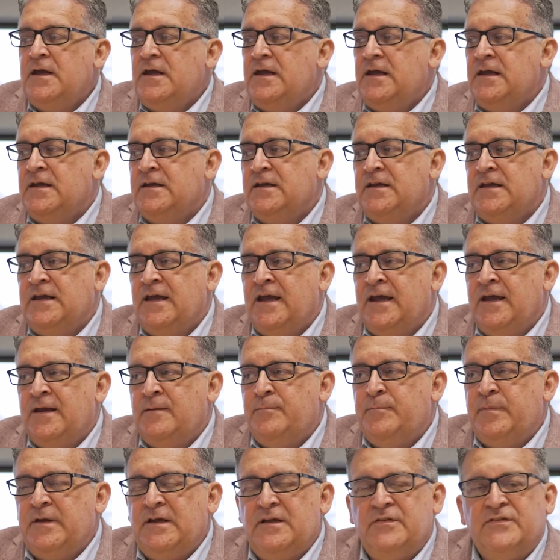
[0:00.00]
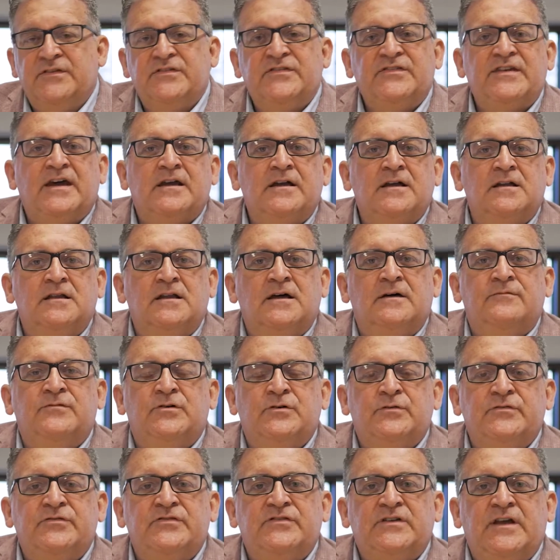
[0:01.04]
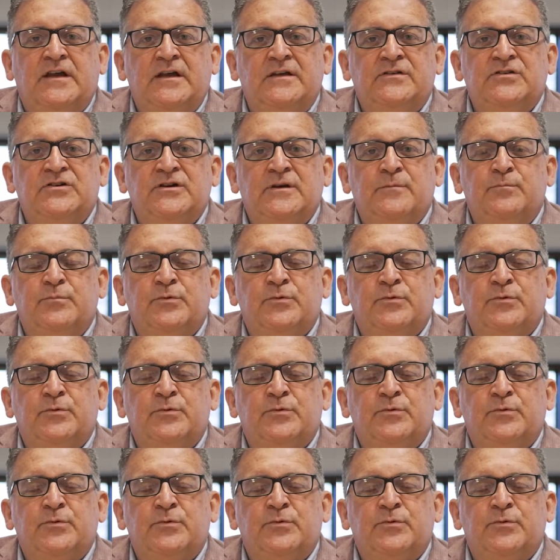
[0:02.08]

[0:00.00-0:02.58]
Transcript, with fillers: It can be the second level of staging,